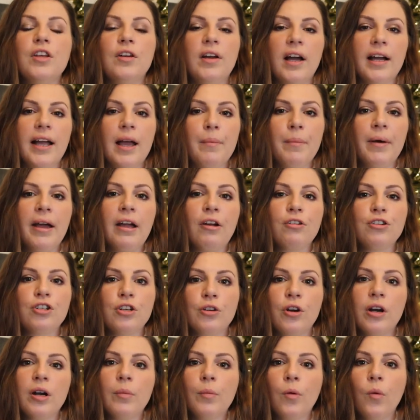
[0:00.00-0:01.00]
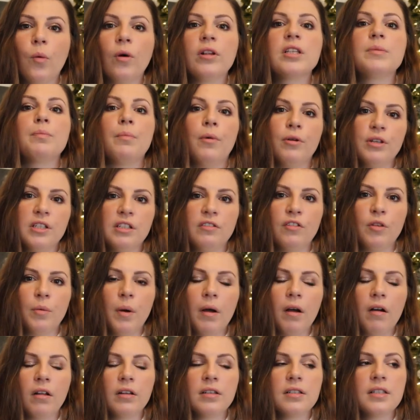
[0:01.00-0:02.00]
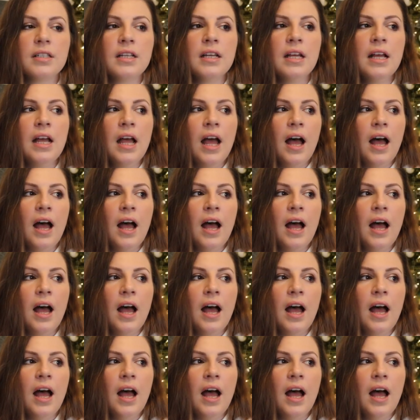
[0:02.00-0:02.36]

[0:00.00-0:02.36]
you can get biodegradable ones, most of them aren't,